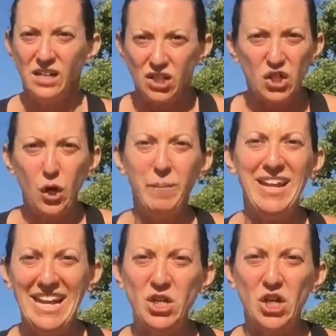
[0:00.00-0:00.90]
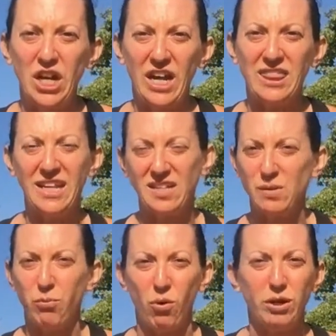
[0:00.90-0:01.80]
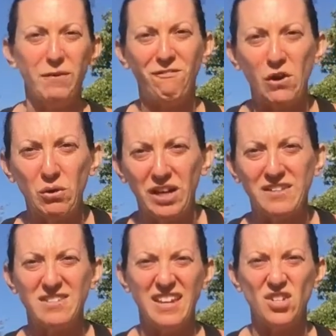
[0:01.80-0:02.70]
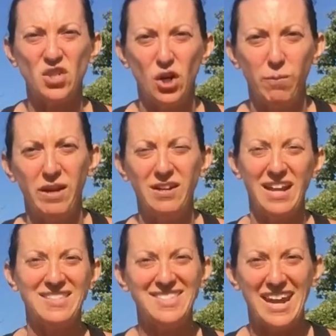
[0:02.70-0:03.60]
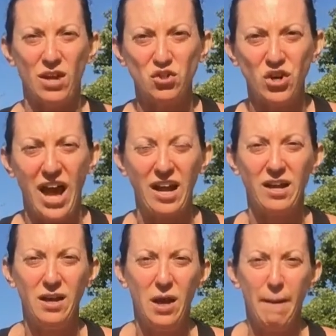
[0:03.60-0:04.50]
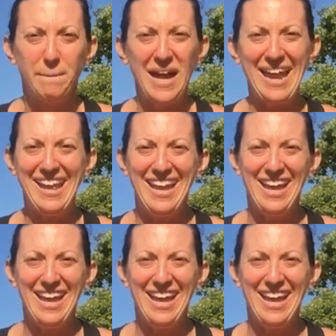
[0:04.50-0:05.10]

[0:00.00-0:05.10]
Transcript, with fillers: Determination, I think it's important to be focused and determined and stay on track. But